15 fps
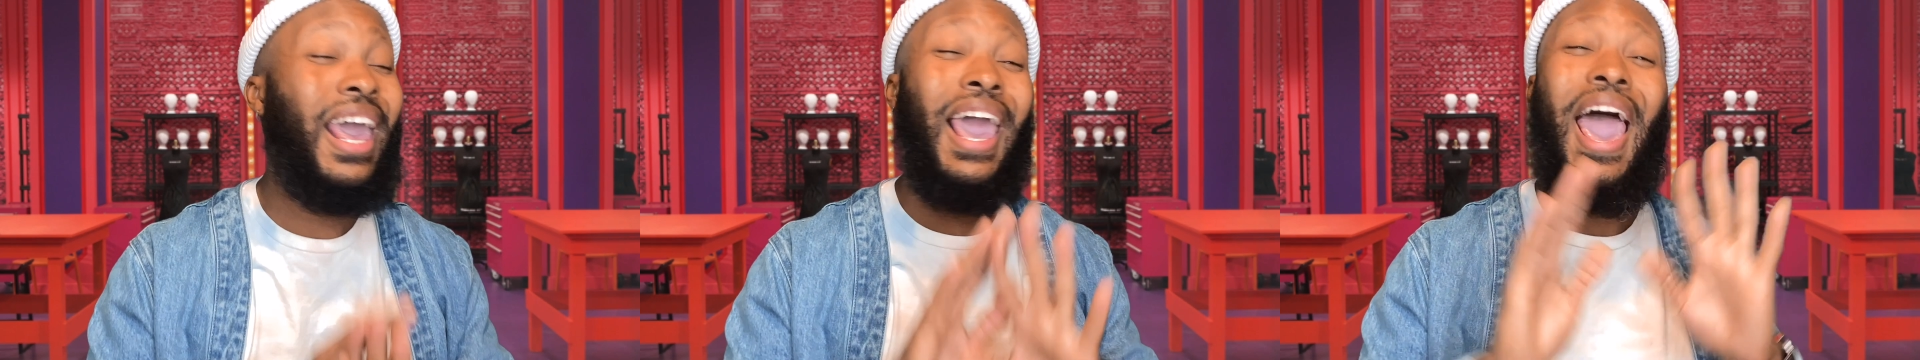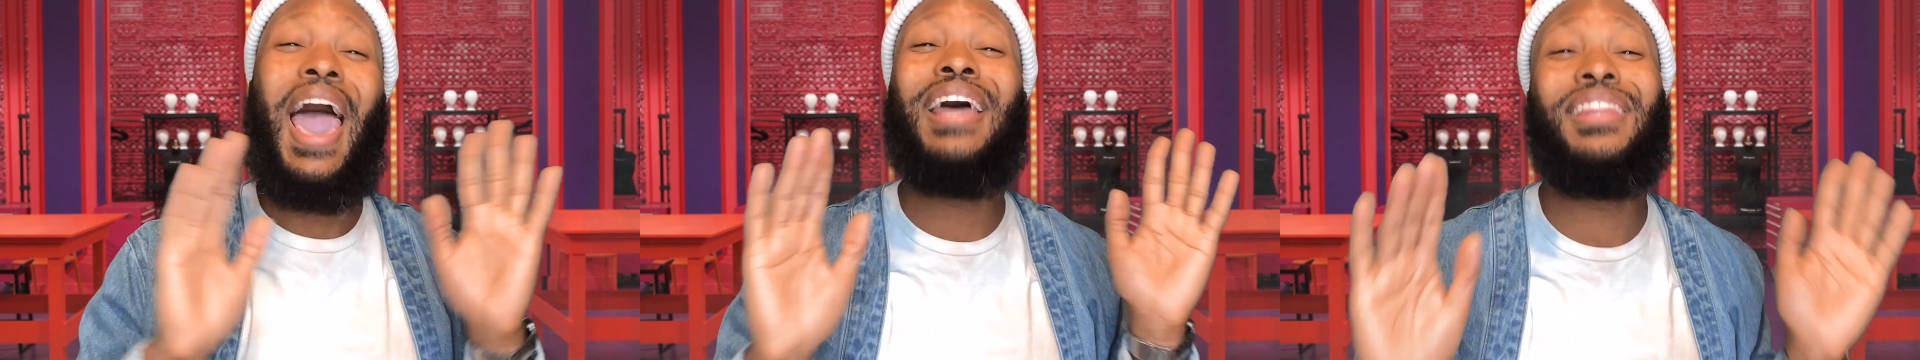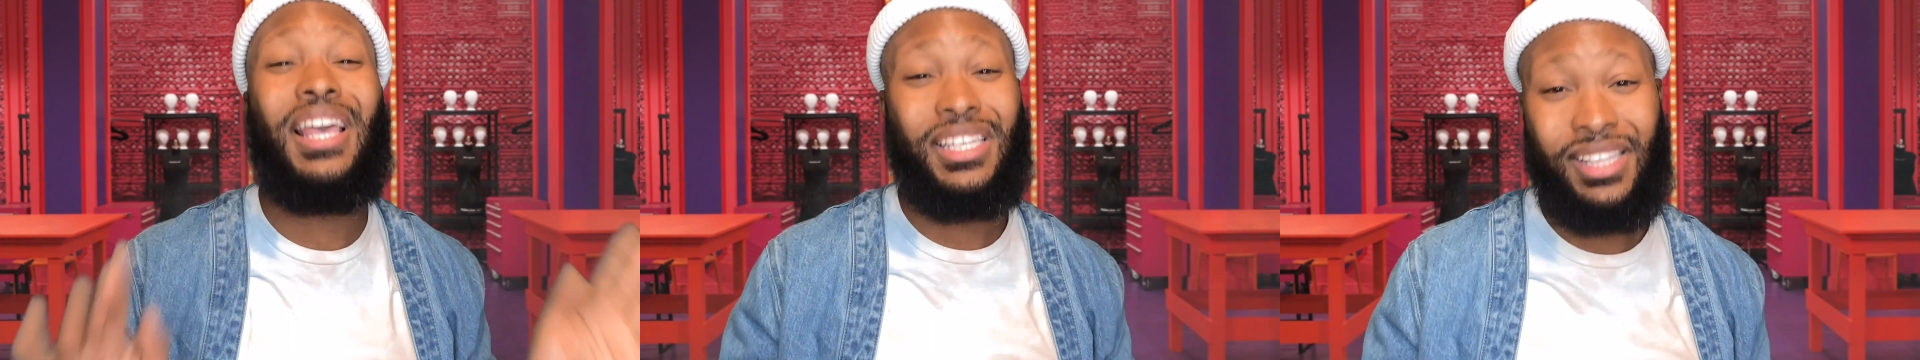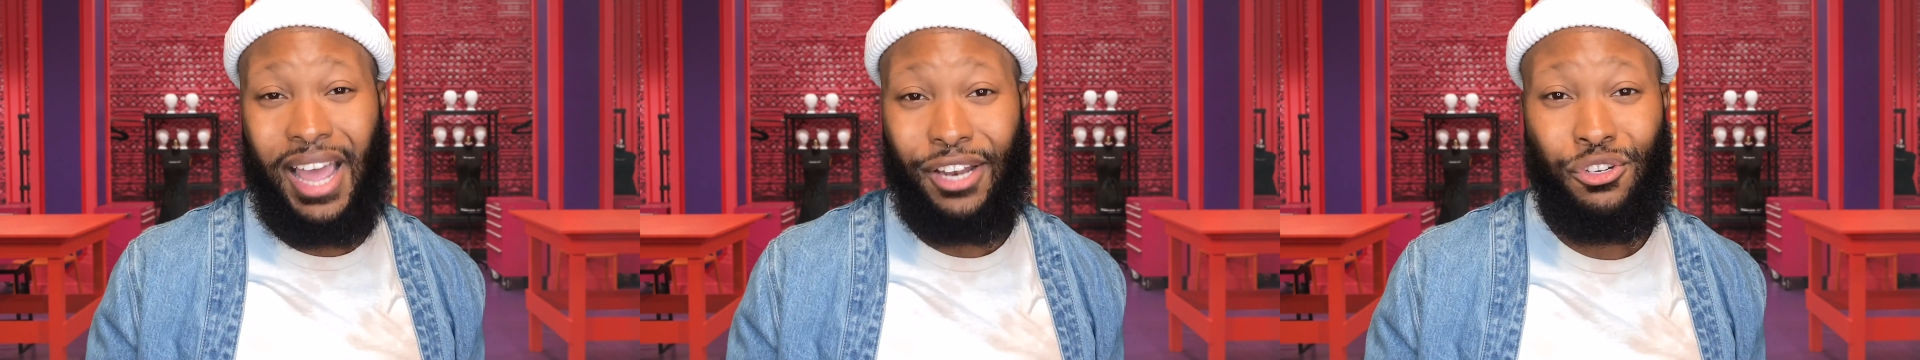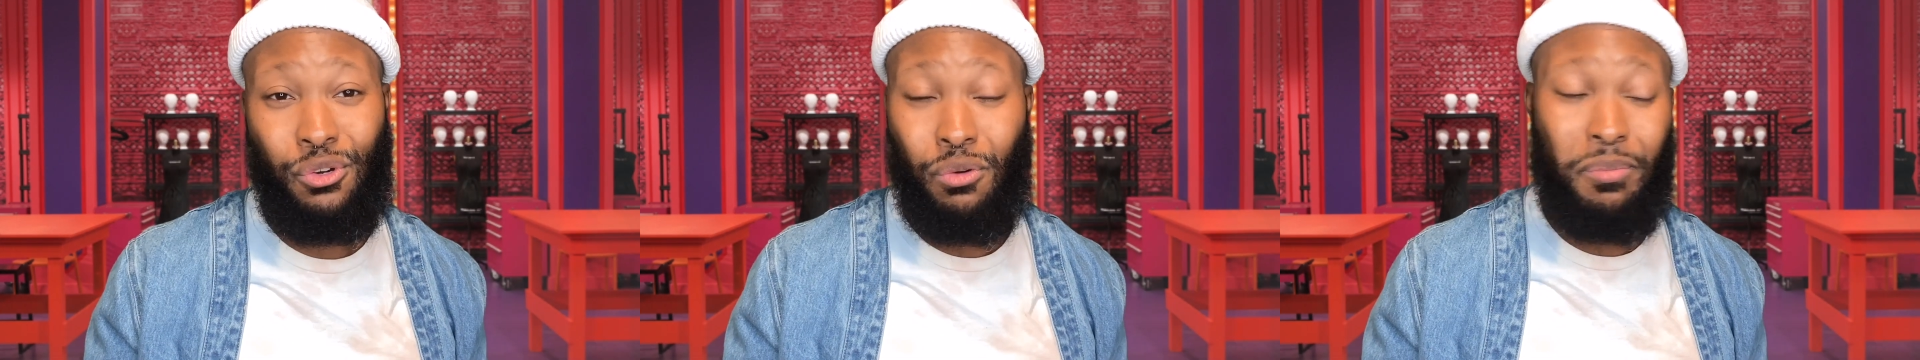And that's not
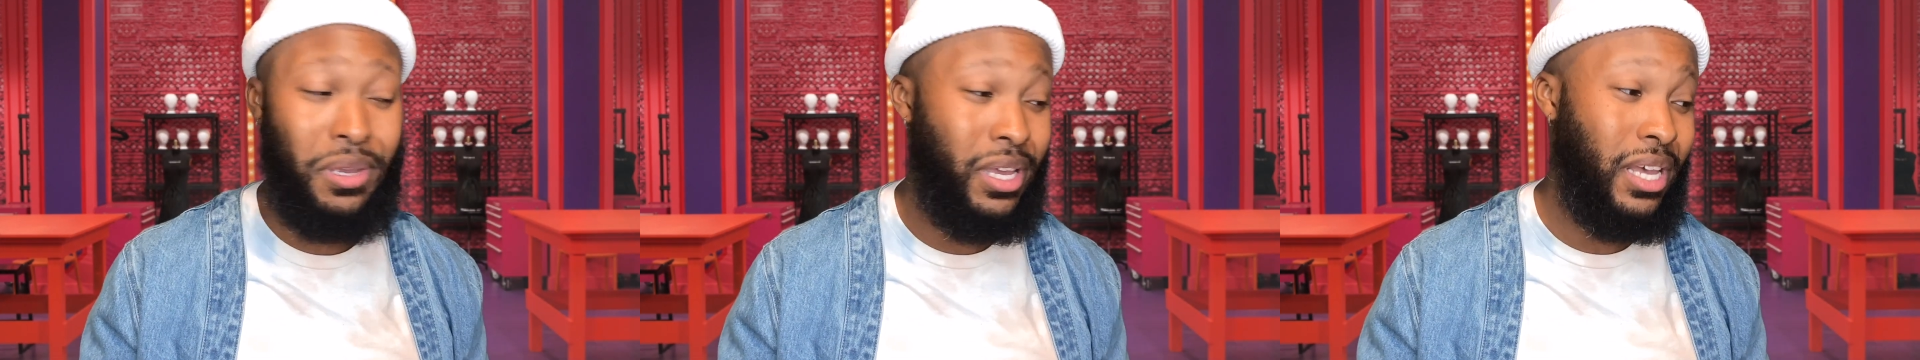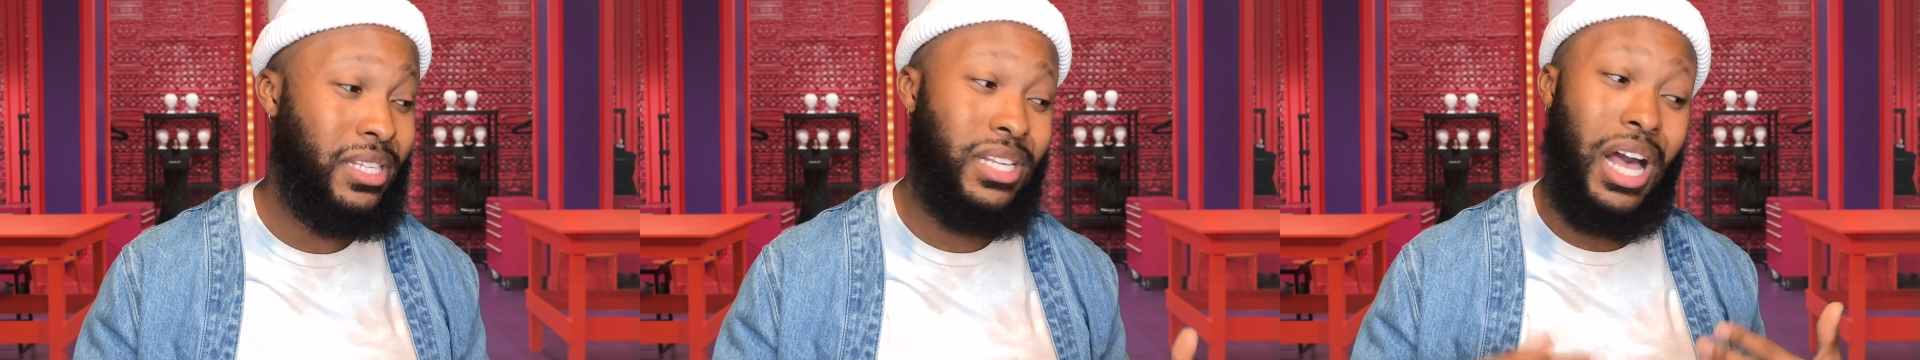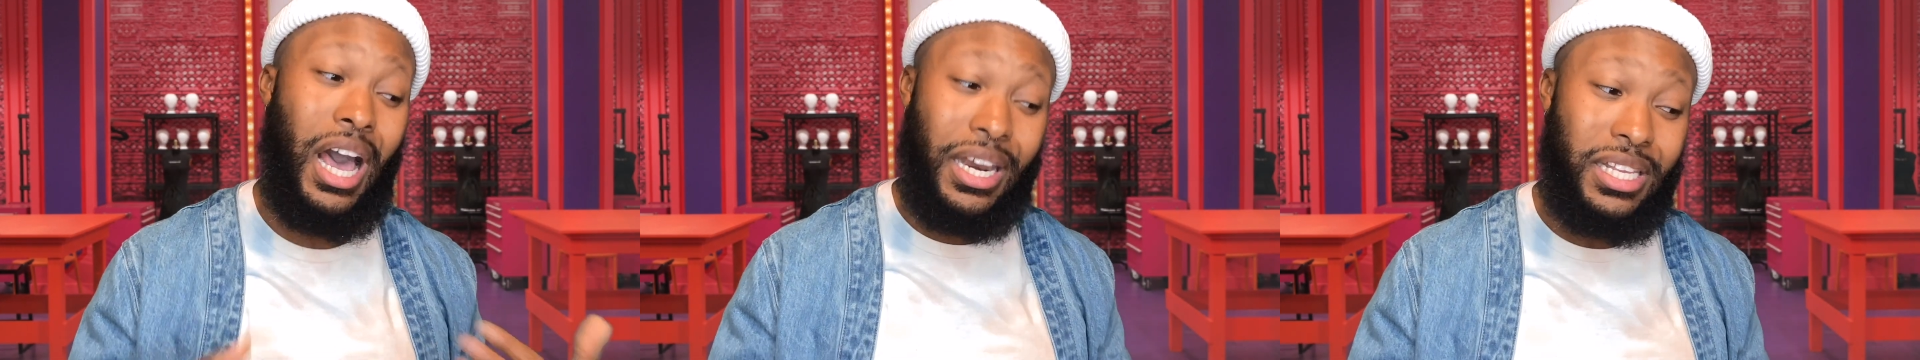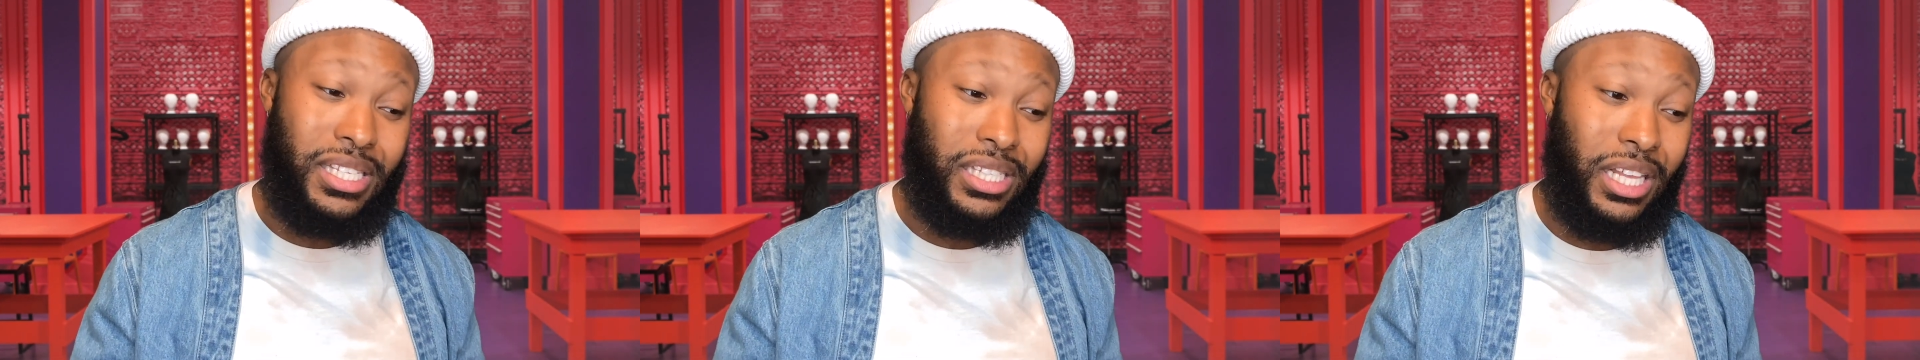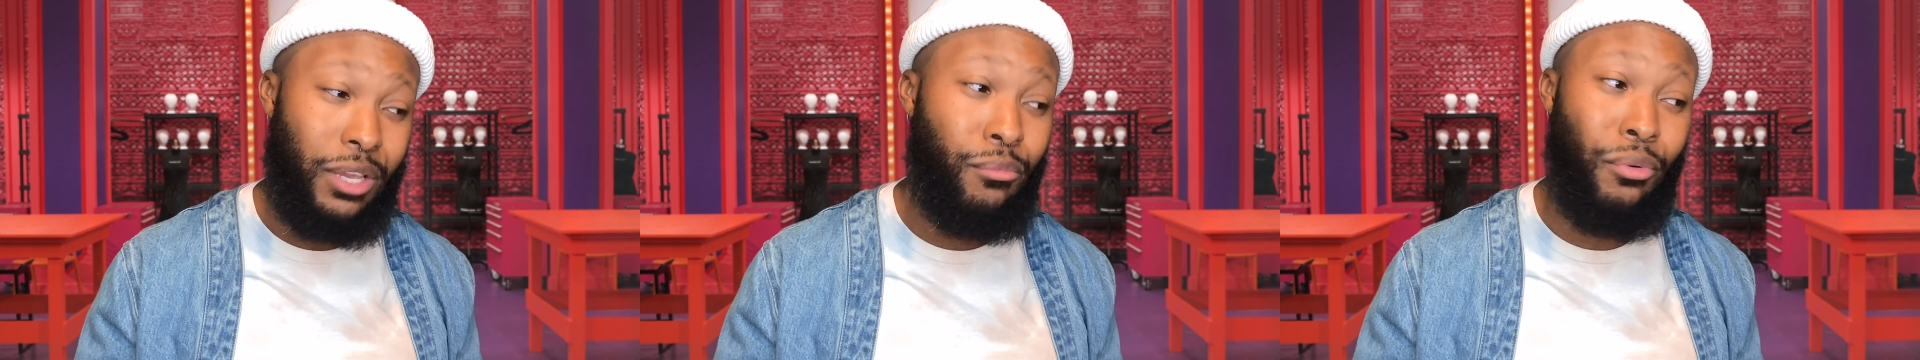true, because
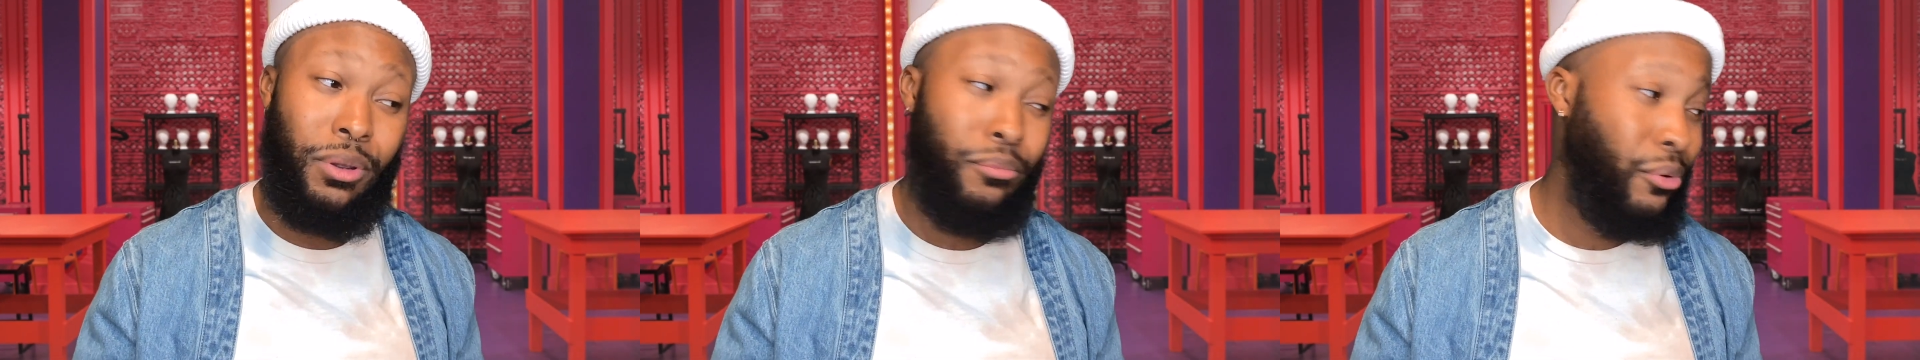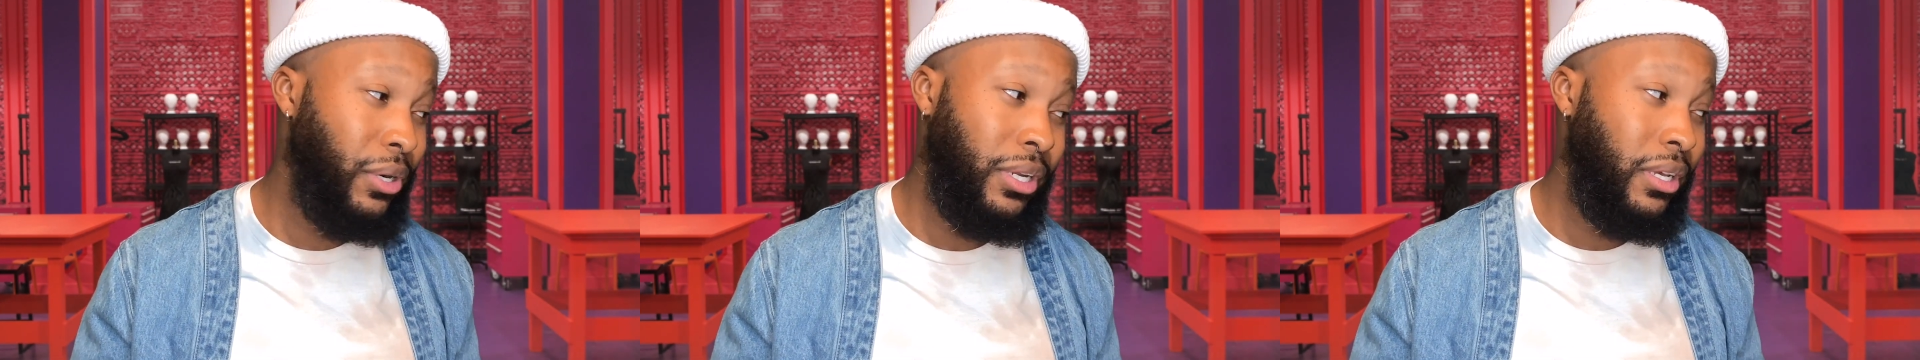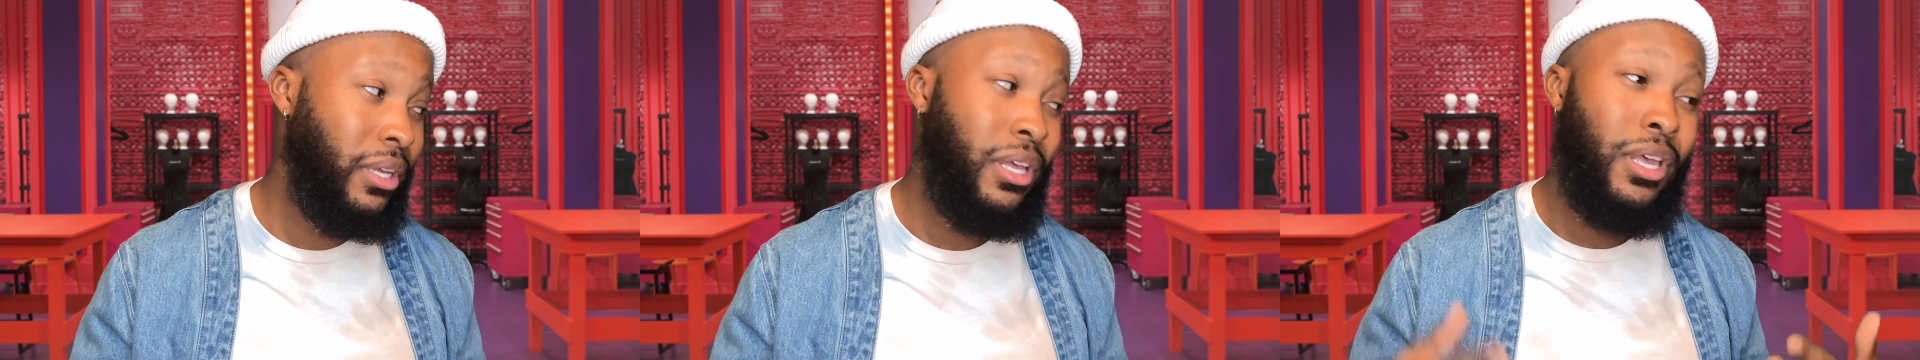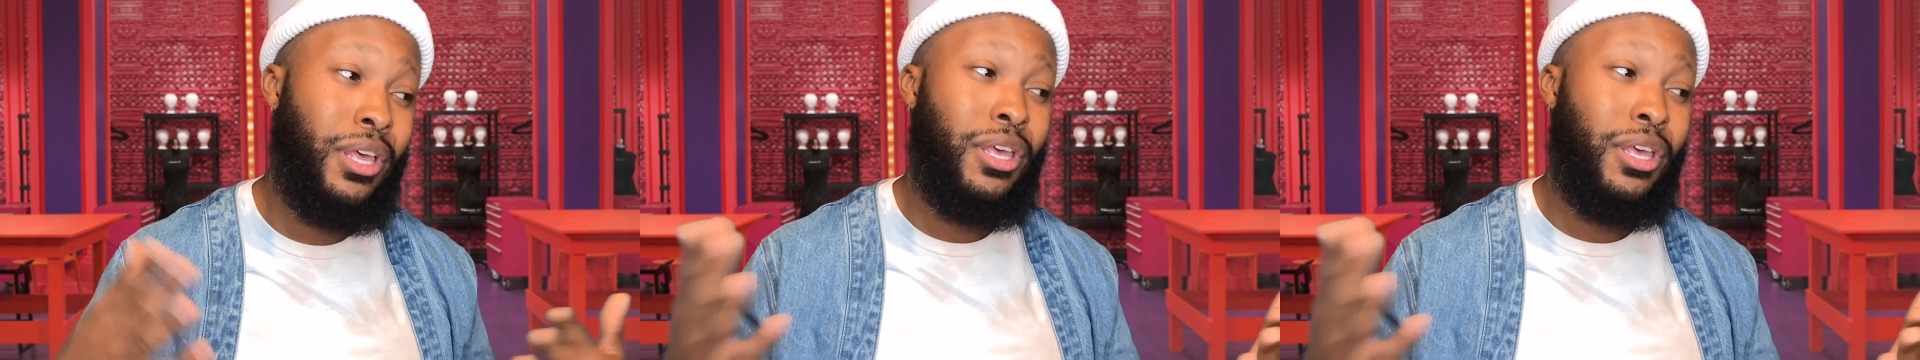honestly, Brita,